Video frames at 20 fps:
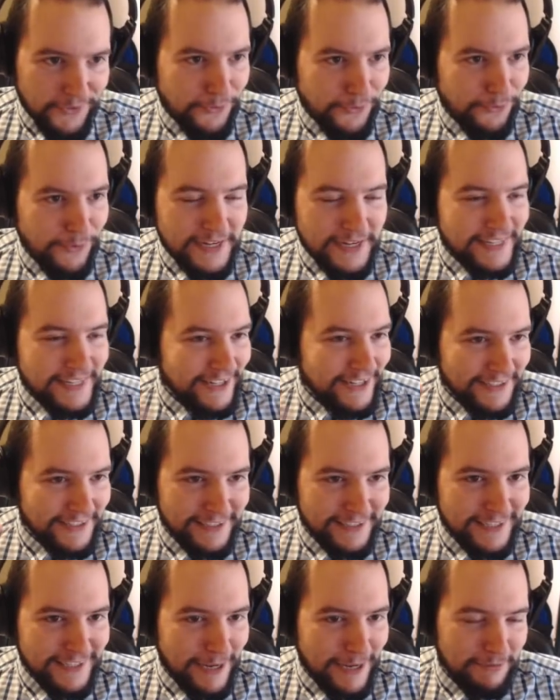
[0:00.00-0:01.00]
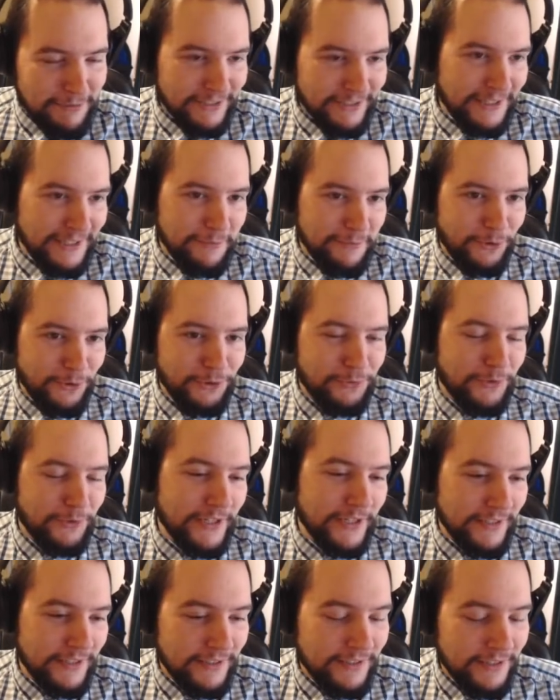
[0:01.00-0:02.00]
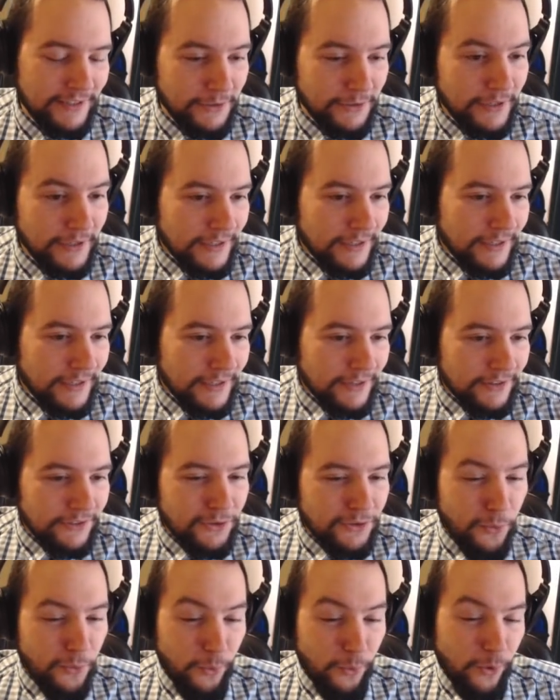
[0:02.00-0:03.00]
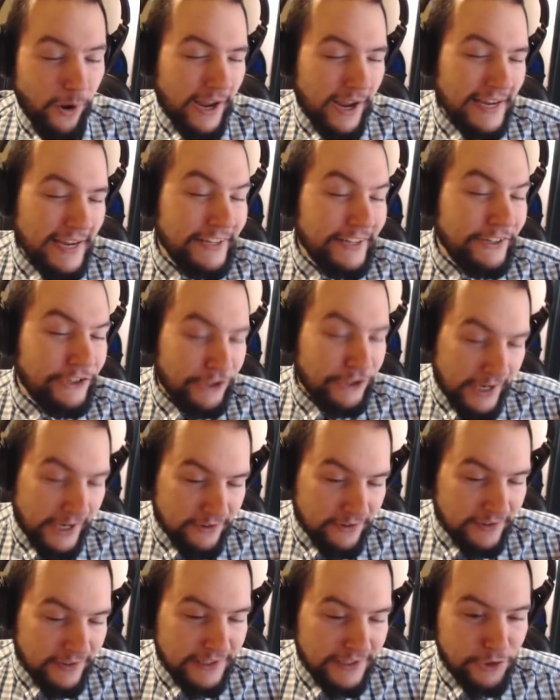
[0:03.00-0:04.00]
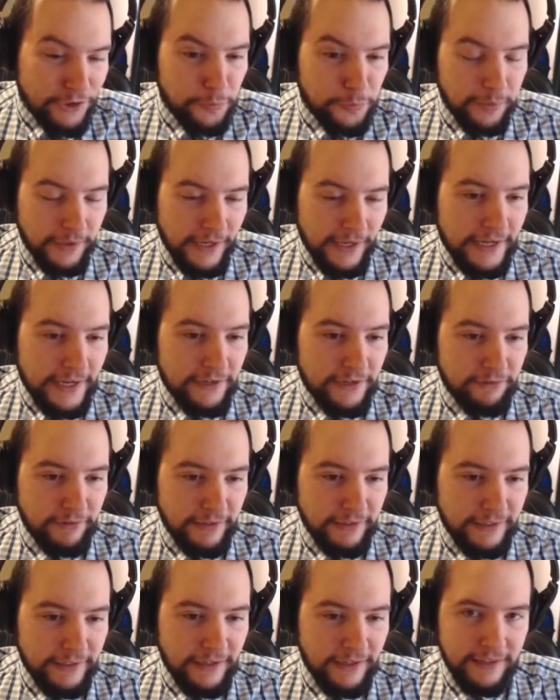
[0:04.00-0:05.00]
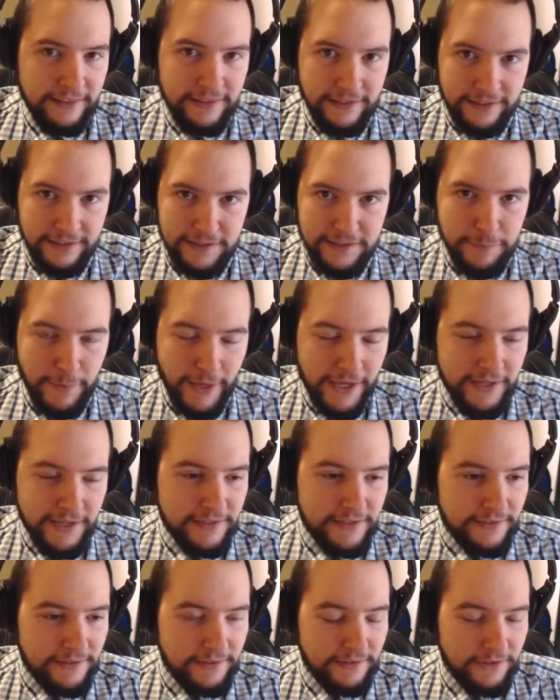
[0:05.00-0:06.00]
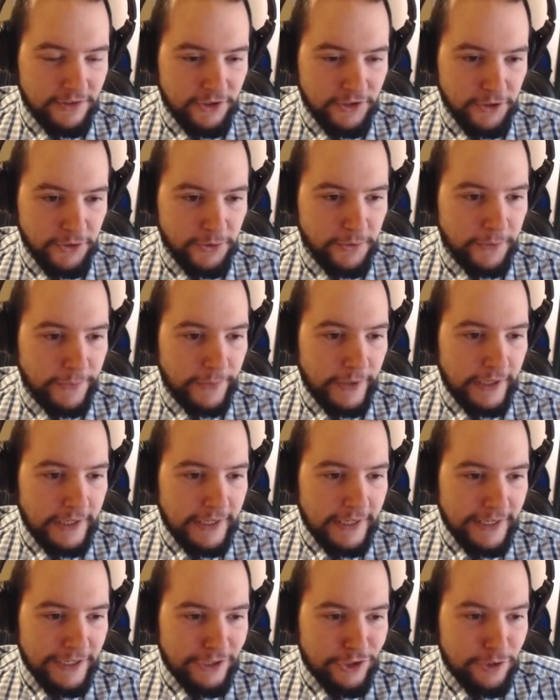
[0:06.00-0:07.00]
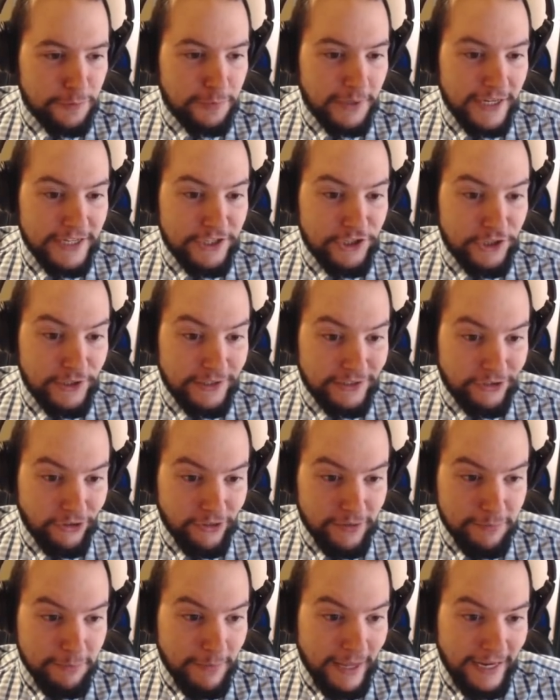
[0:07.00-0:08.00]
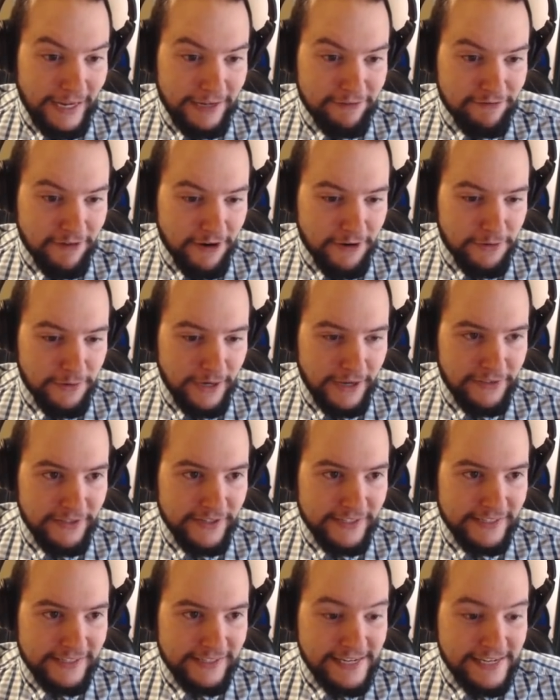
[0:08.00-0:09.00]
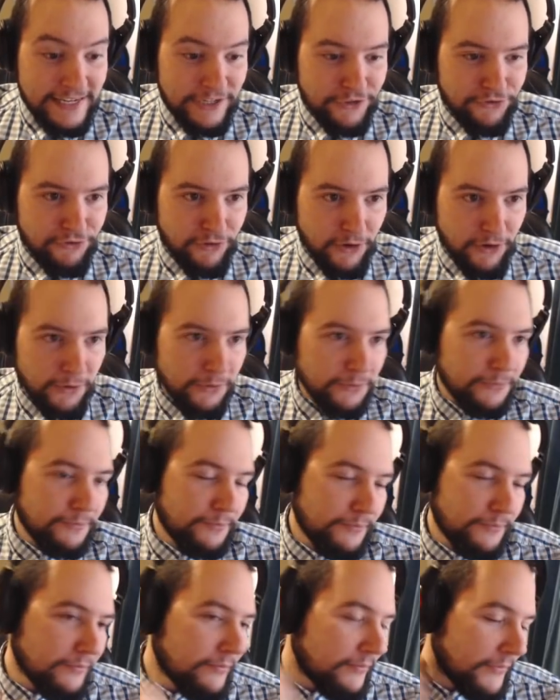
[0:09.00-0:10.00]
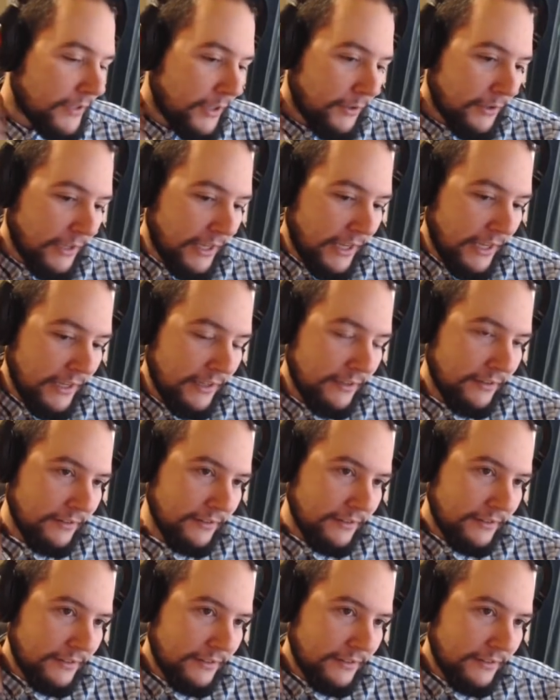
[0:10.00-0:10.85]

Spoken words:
When he starts establishing a board presence. So the way generally you play an Arena, I think it's best to, is you place units on the melee row and the siege row. Okay.